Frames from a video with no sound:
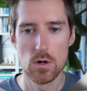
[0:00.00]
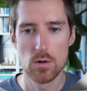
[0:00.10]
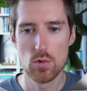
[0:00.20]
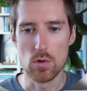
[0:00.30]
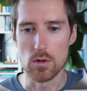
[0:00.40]

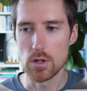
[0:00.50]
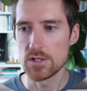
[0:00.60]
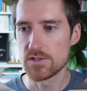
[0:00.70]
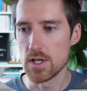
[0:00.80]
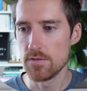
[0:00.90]
cool. Well,
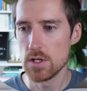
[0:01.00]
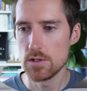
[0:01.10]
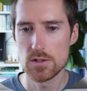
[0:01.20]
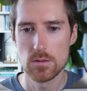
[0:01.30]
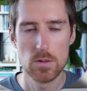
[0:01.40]
let's save
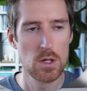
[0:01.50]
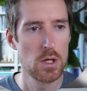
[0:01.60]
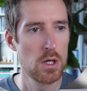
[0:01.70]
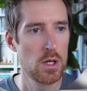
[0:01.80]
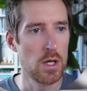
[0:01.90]
this.
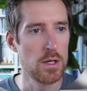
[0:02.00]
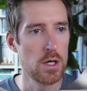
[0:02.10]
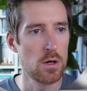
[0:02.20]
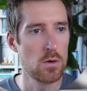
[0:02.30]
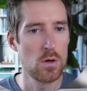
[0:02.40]
And
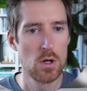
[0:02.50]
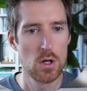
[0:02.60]
now,